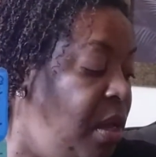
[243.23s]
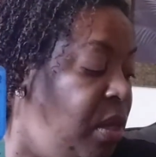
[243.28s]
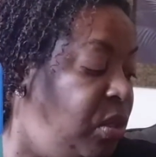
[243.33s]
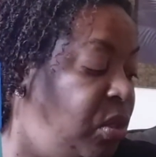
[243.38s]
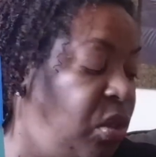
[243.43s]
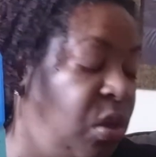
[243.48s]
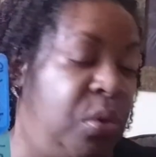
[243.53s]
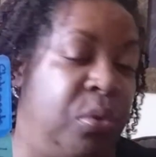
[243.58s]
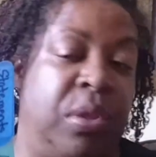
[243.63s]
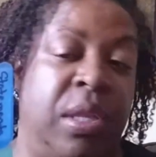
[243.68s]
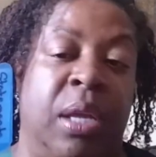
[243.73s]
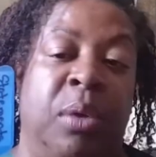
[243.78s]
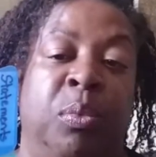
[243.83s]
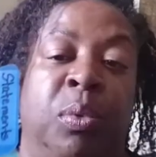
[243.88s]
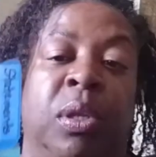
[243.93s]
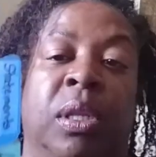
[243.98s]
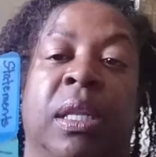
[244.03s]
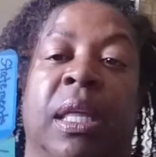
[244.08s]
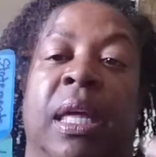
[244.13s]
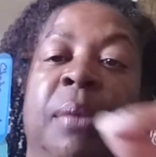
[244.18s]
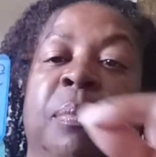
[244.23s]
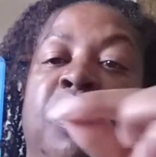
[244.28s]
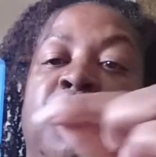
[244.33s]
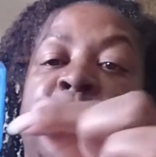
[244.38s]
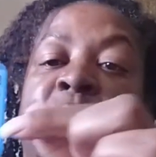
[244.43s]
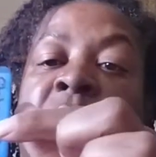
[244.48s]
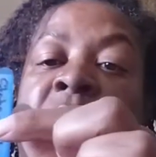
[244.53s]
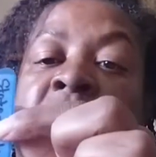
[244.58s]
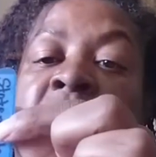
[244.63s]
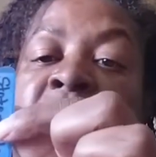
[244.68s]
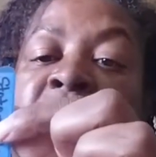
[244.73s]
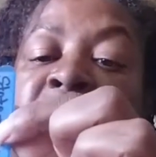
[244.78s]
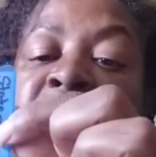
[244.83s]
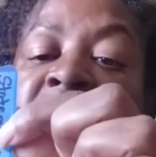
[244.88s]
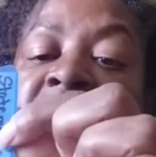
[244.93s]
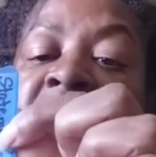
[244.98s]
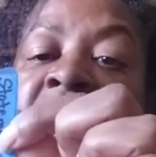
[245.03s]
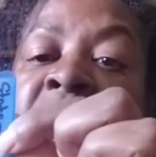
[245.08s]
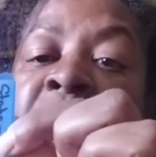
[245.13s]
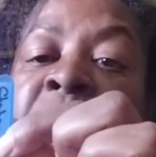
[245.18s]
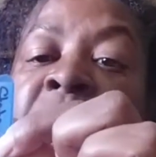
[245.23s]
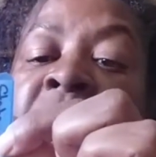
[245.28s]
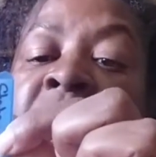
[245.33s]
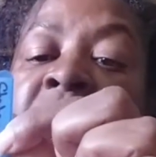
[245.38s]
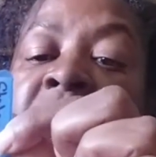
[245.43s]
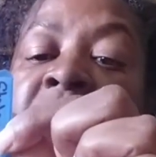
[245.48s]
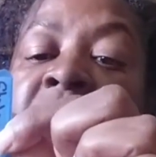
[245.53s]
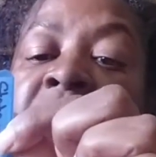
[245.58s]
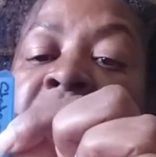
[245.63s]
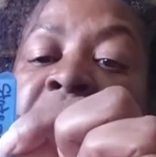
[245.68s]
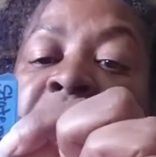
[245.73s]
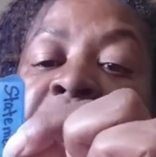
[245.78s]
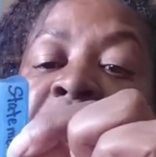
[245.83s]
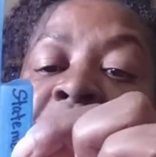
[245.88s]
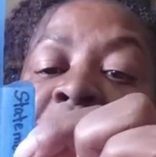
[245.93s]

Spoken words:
So then we'll label another statements,